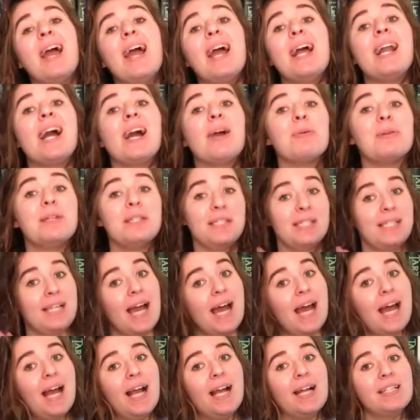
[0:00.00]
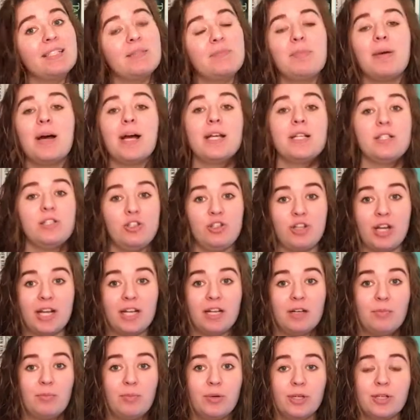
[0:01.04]
And I was tagged by
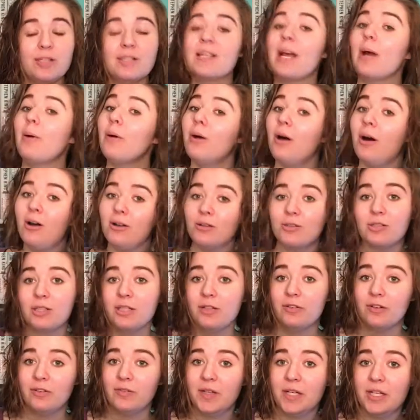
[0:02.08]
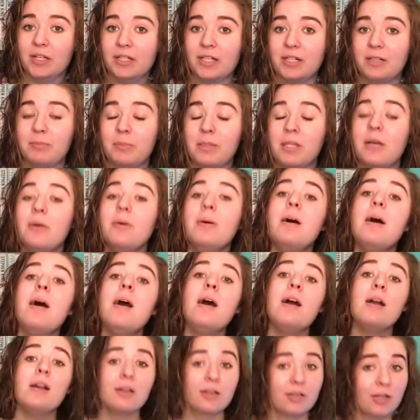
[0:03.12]
Jaded Books. I will also leave her video down below.
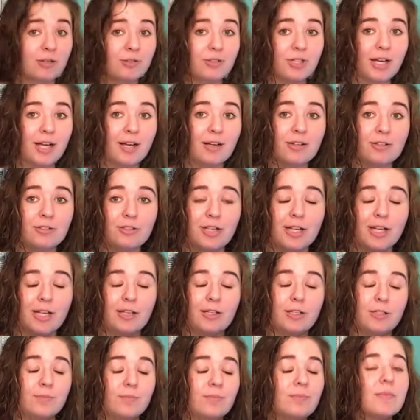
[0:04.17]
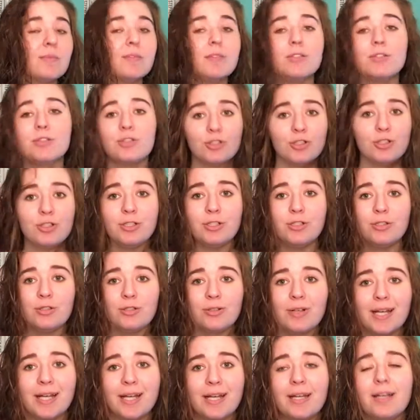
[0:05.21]
Go check out her channel. She's
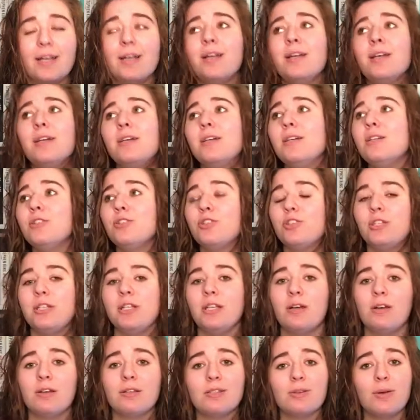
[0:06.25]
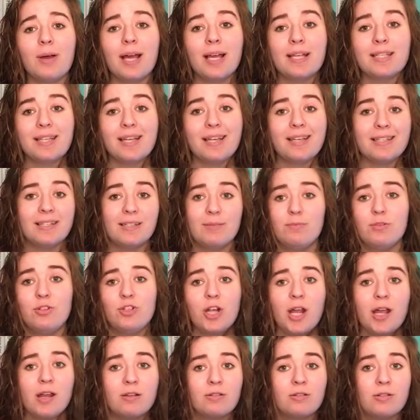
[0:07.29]
great. She also has a Sims
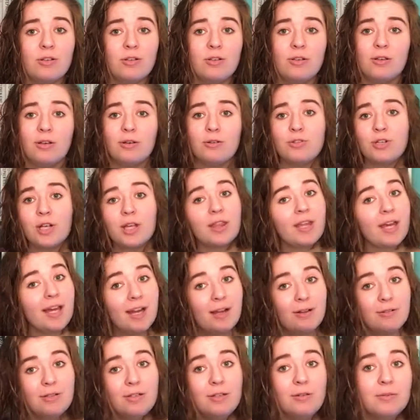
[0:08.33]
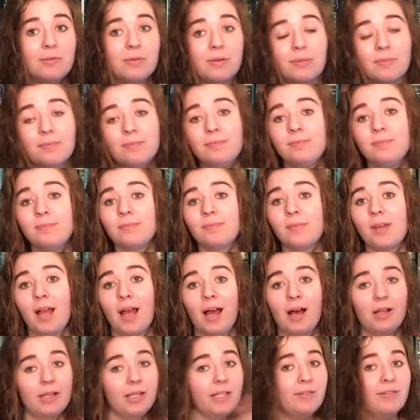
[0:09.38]
channel, so you can go check that out too.
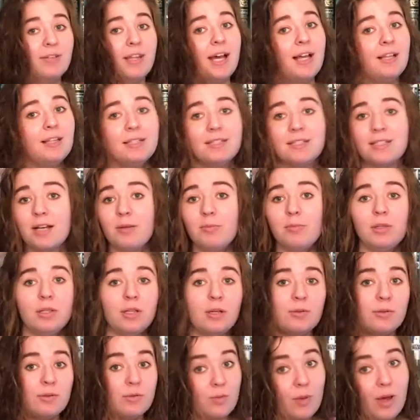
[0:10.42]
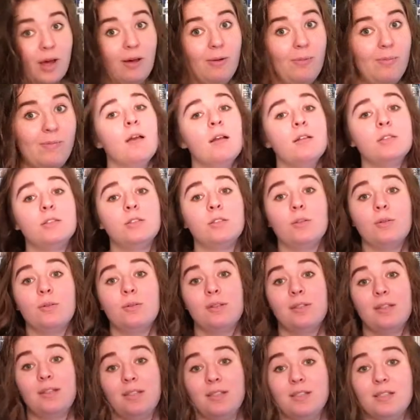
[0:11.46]
I'll leave that link down below as well. So
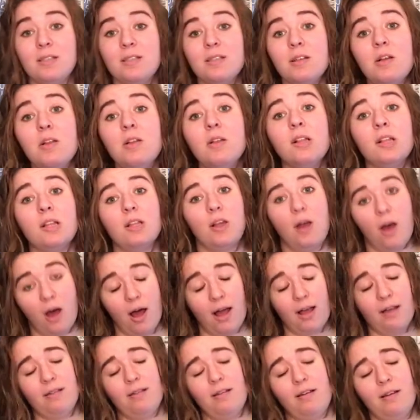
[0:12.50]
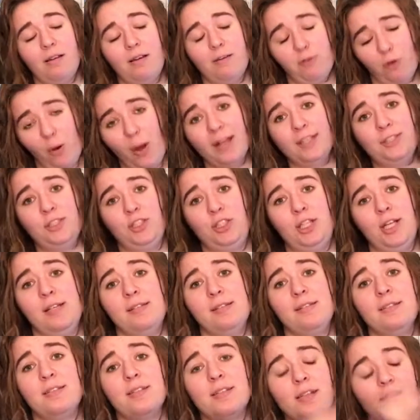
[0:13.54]
this is a lot of
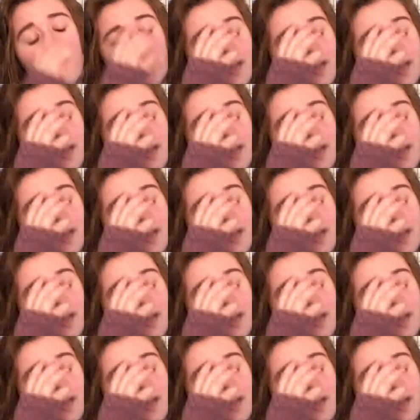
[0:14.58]
questions.